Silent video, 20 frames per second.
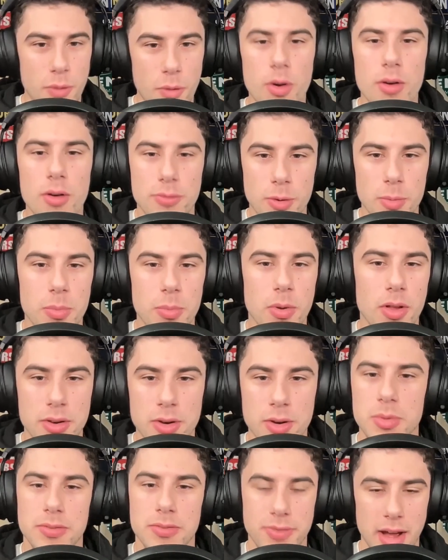for football in
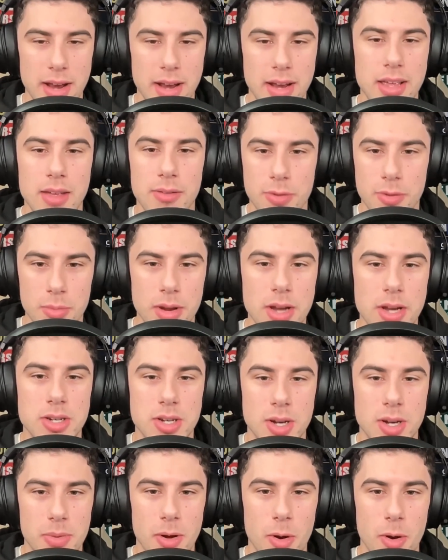terms of finding
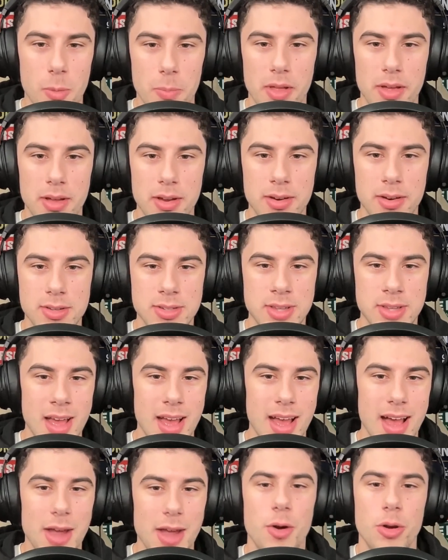information about players?
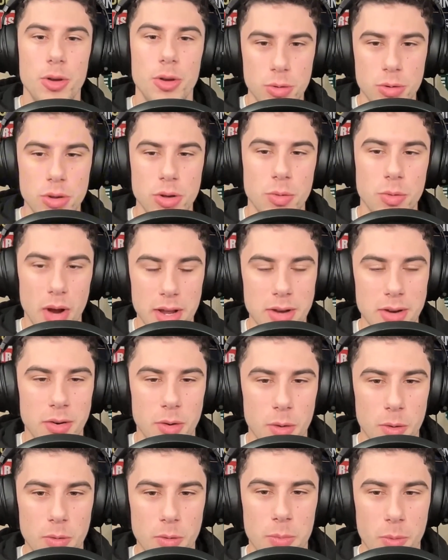I know you write
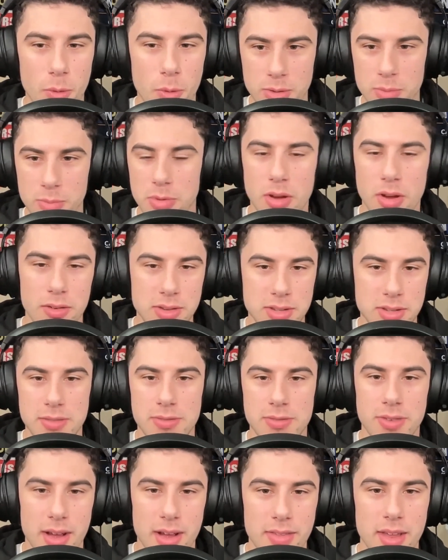your own reports, but you obviously
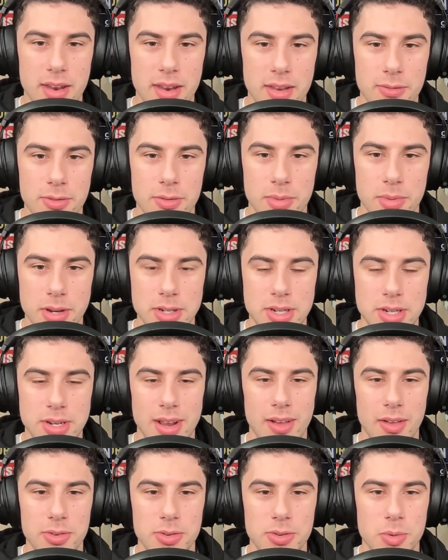find that information
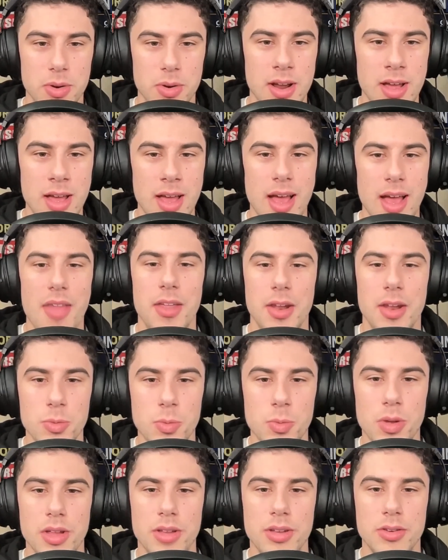elsewhere. And then as
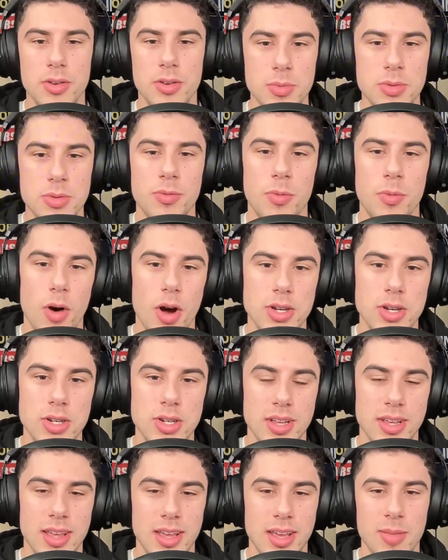well, in terms of
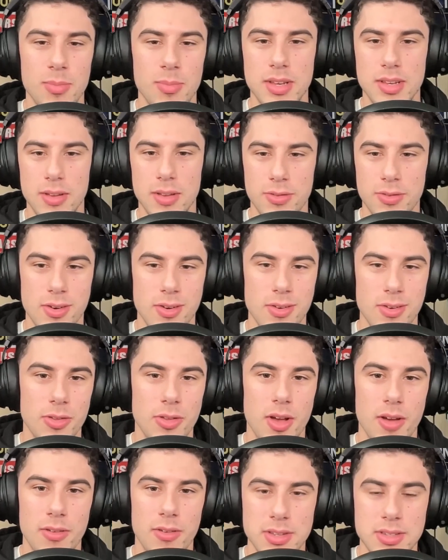watching, it can be difficult,
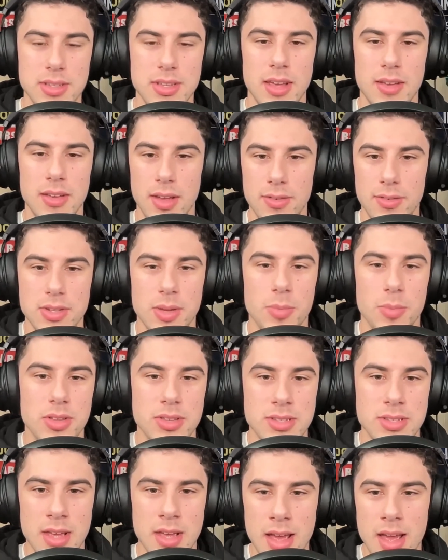obviously, if
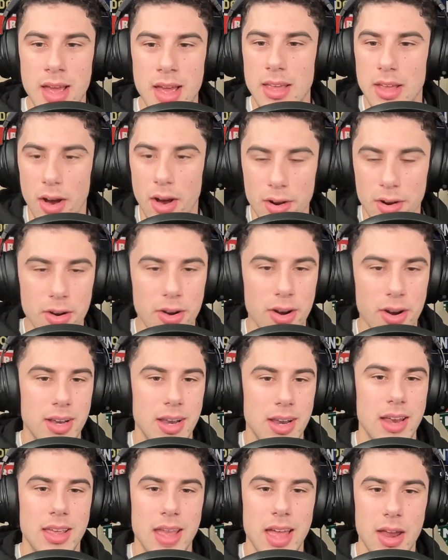someone's younger
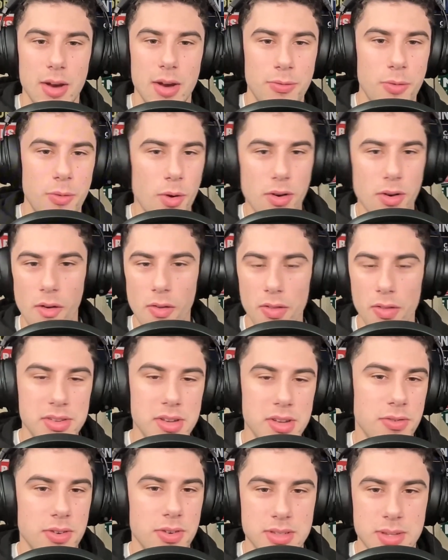and can't afford all these
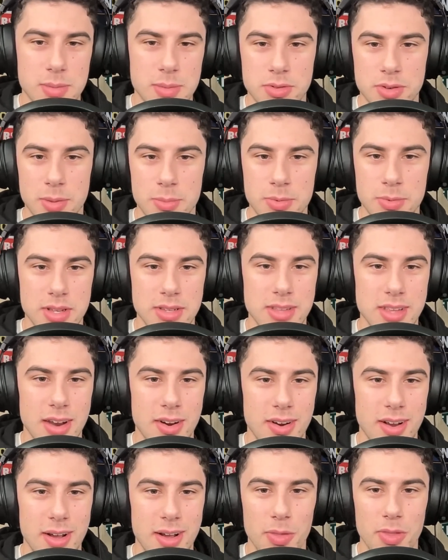different subscriptions that
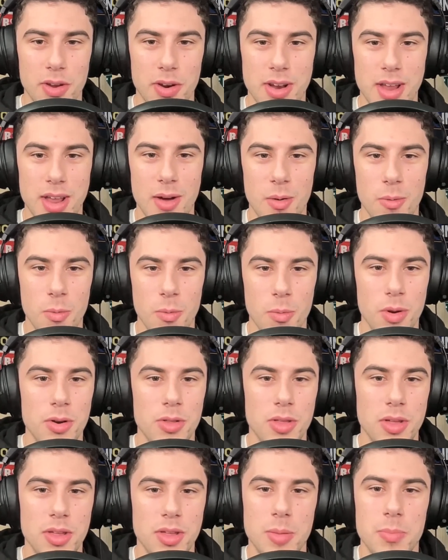are out there now. What
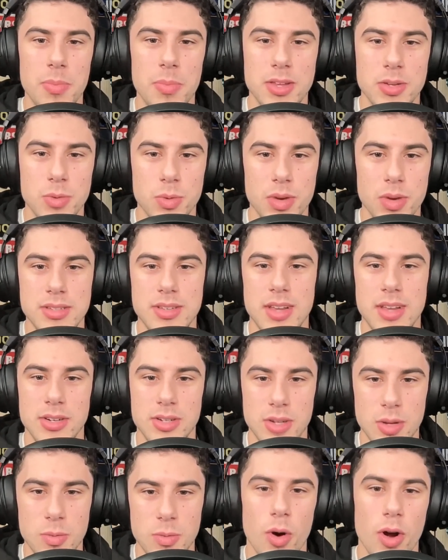are the best ways to
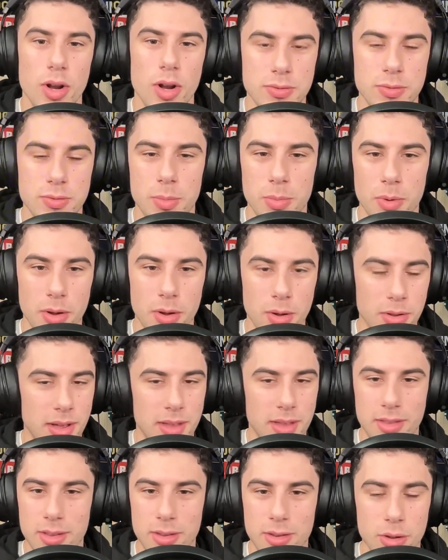actually watch
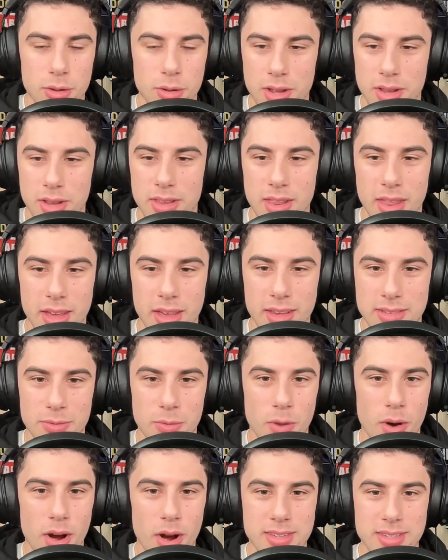football? You look at the likes
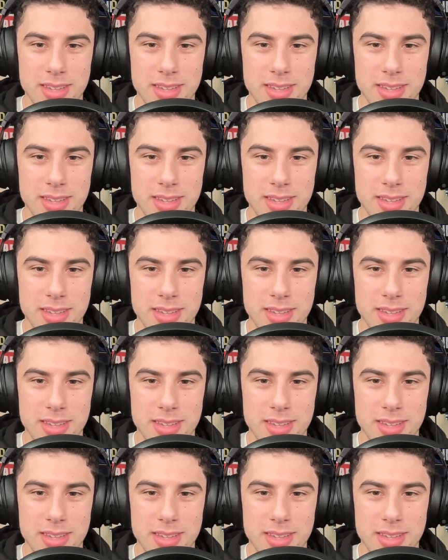of Y